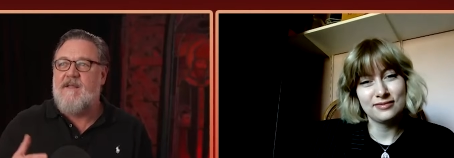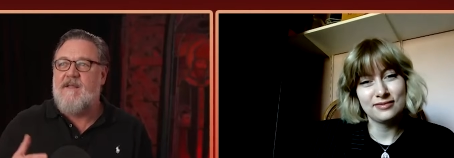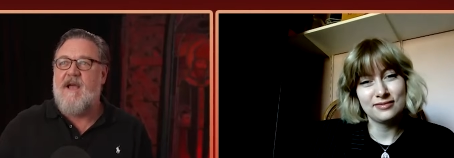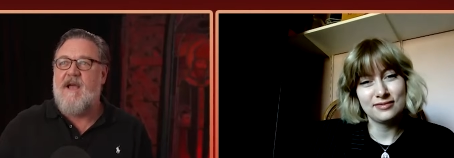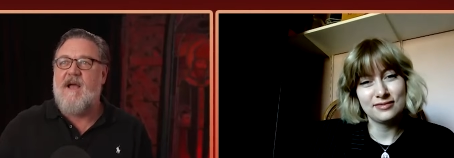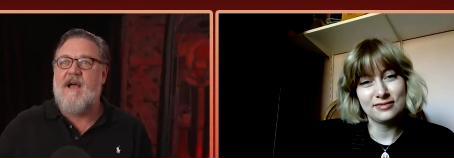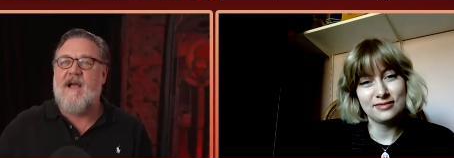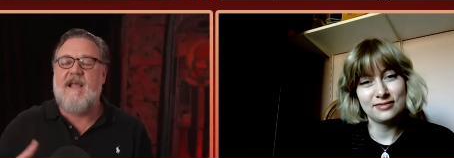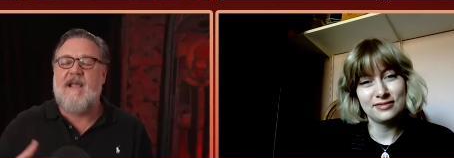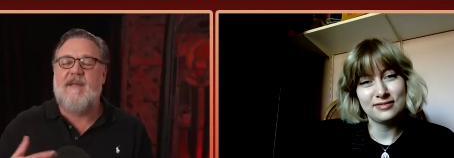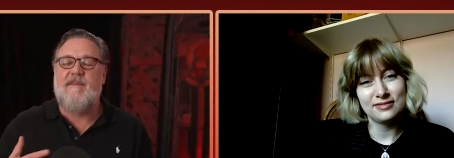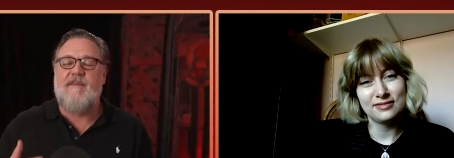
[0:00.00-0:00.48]

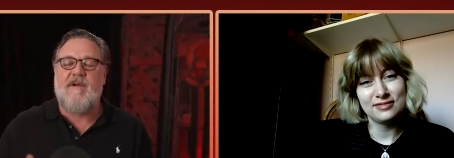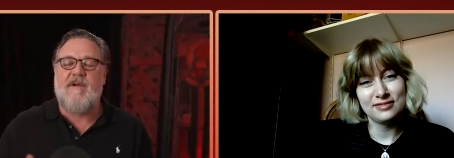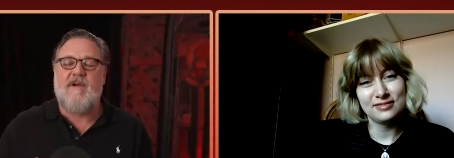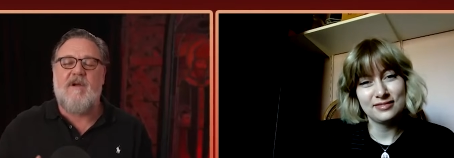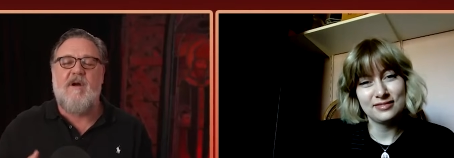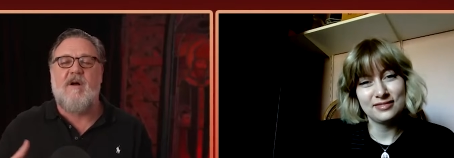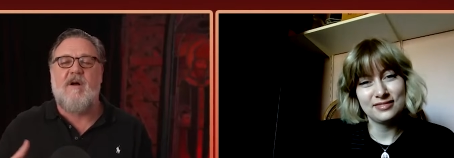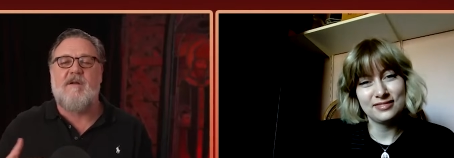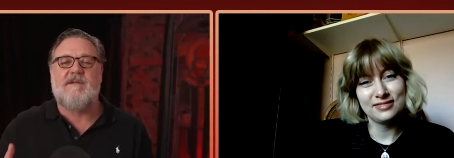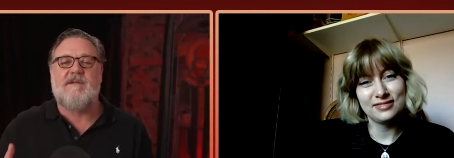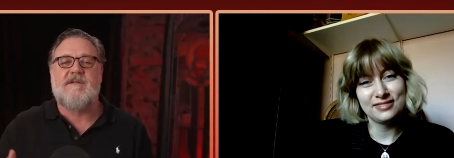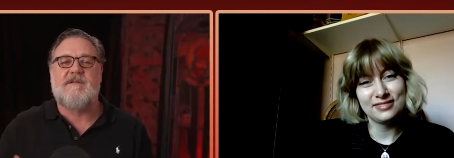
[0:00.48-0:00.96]
Speaker 1: argument
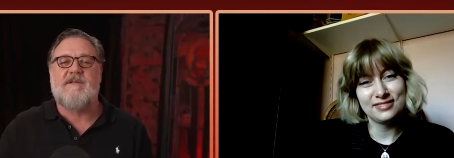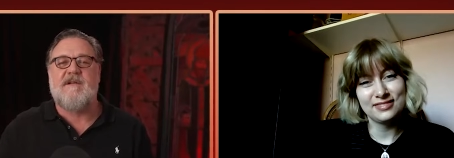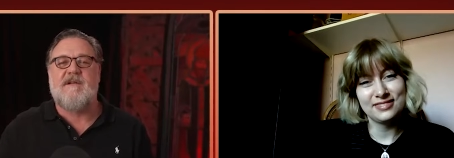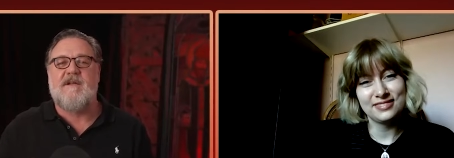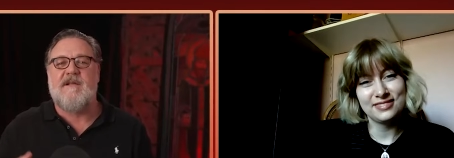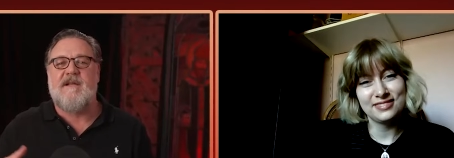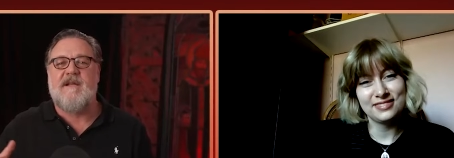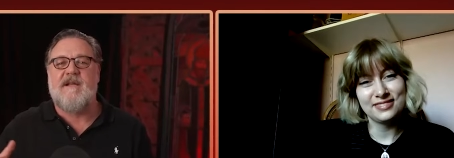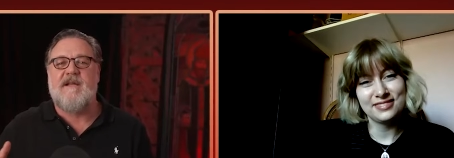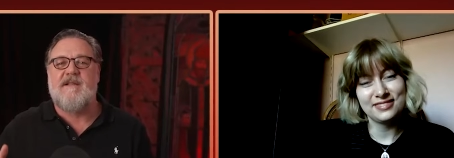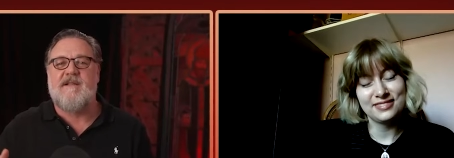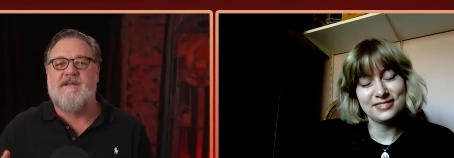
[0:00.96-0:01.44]

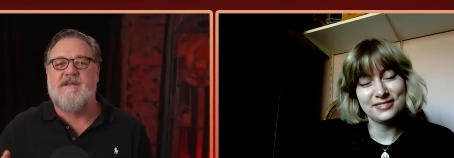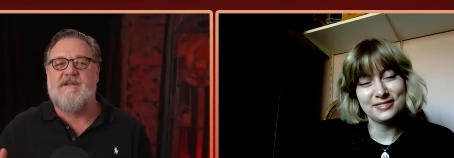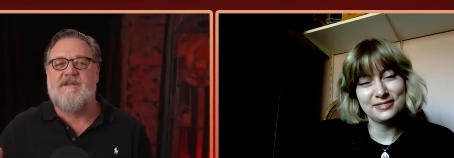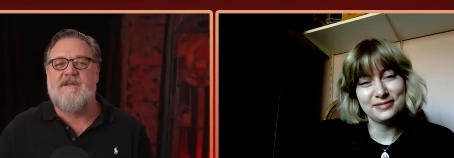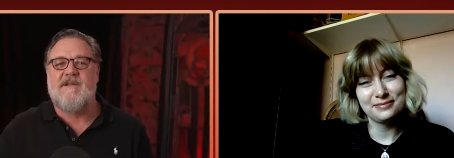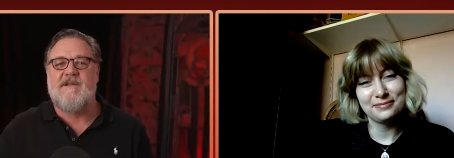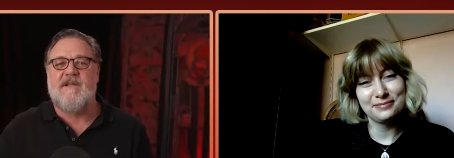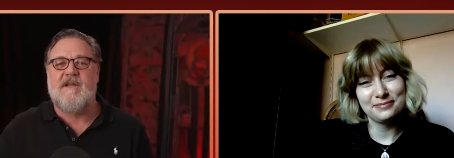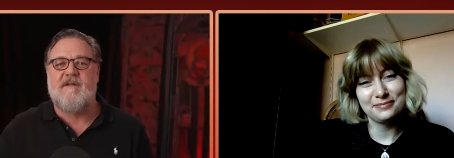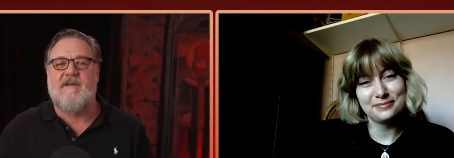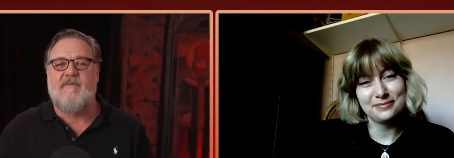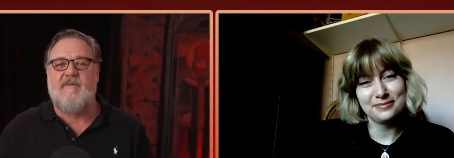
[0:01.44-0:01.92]
constantly in the
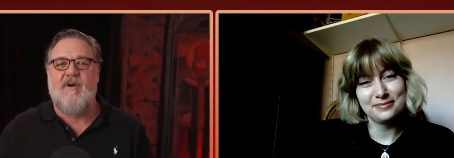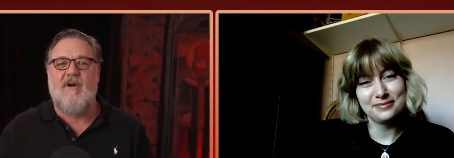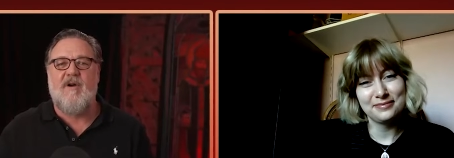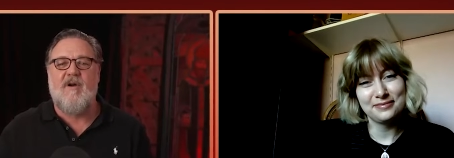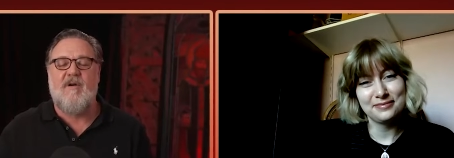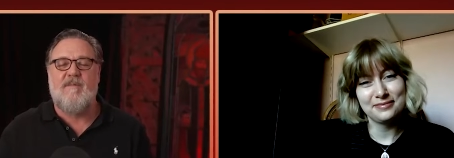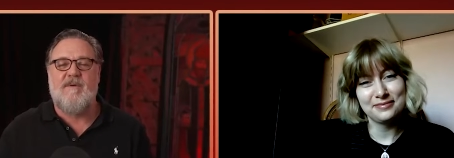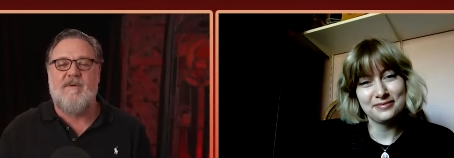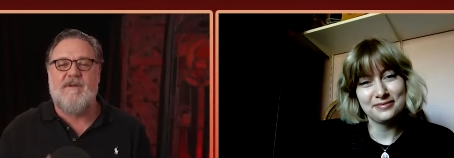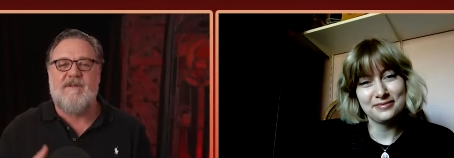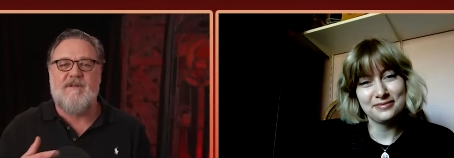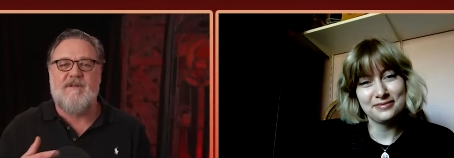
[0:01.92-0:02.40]
city of
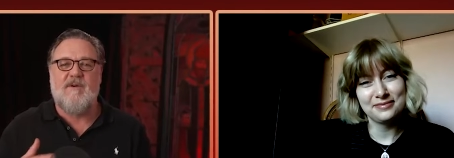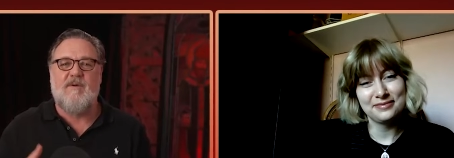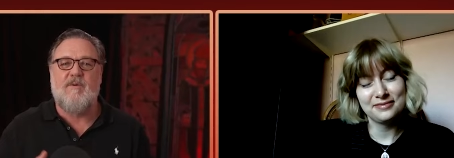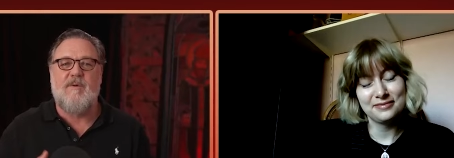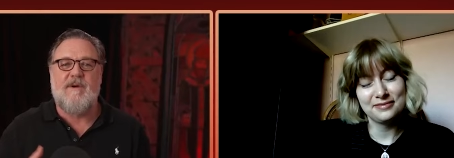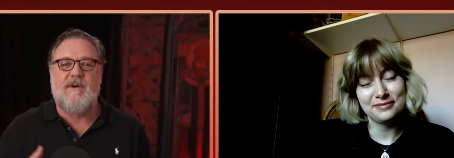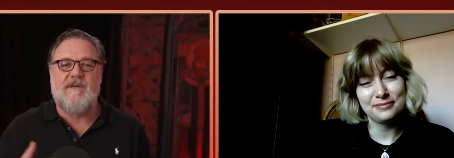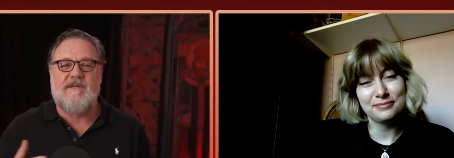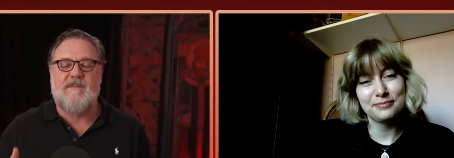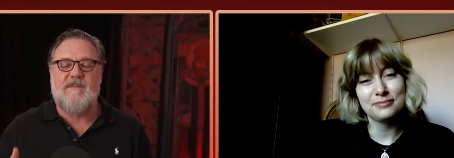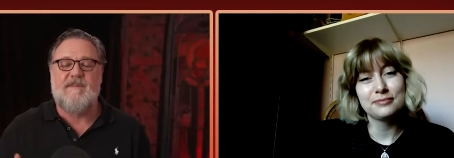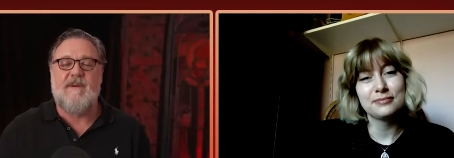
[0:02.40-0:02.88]
Rome is
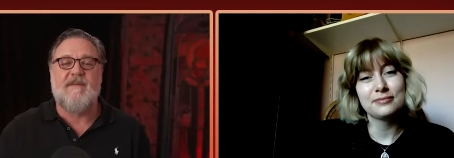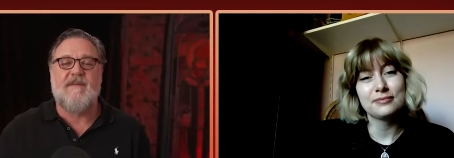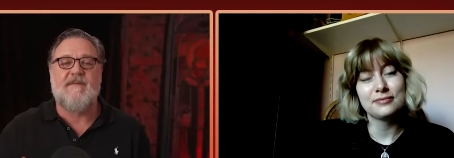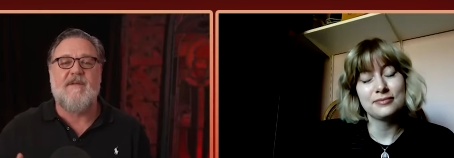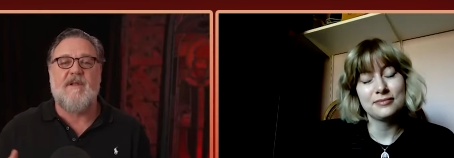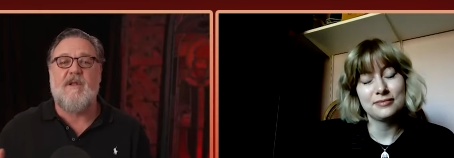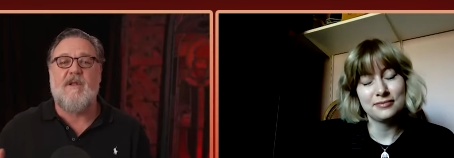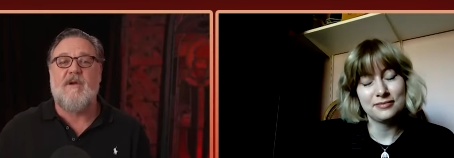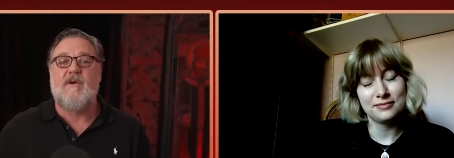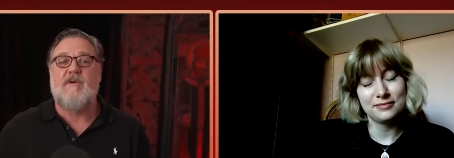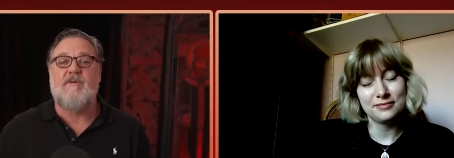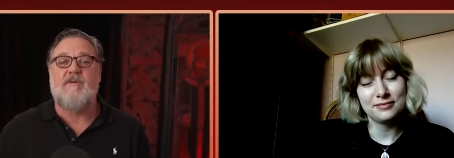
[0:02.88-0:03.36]
always about
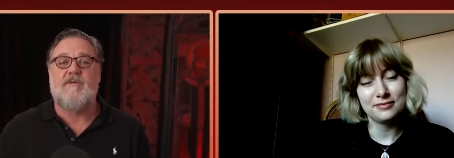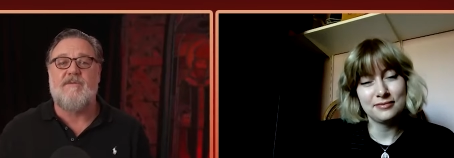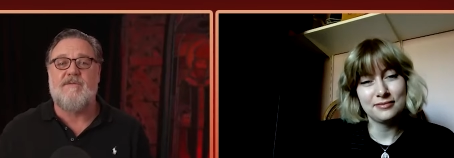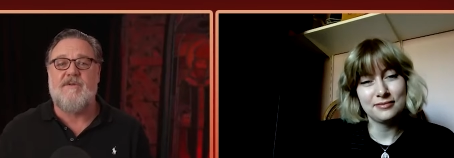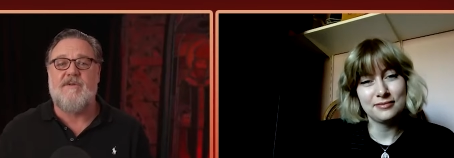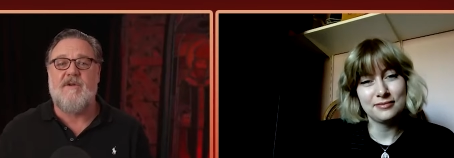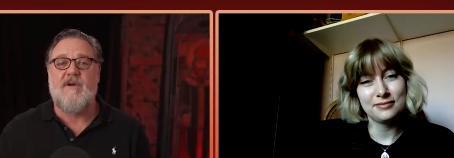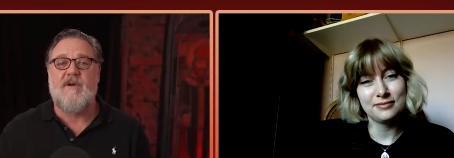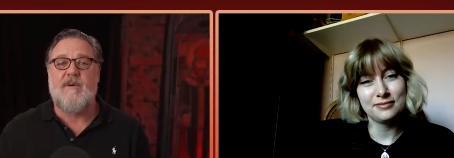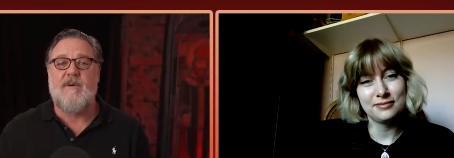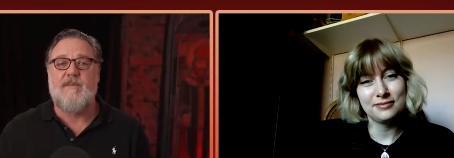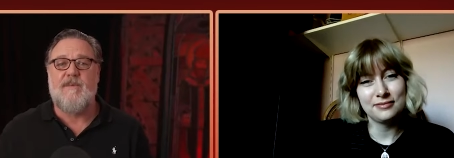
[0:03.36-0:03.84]
the local
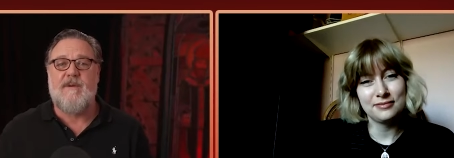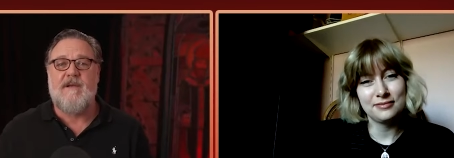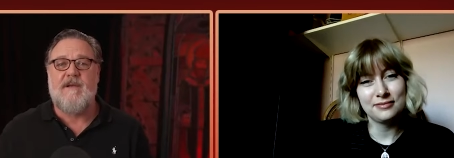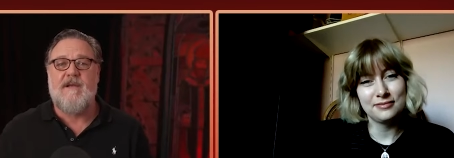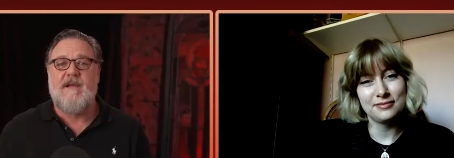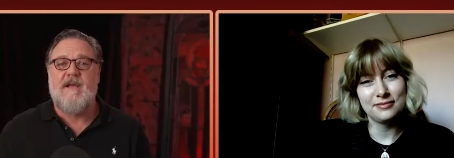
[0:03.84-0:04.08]
derby.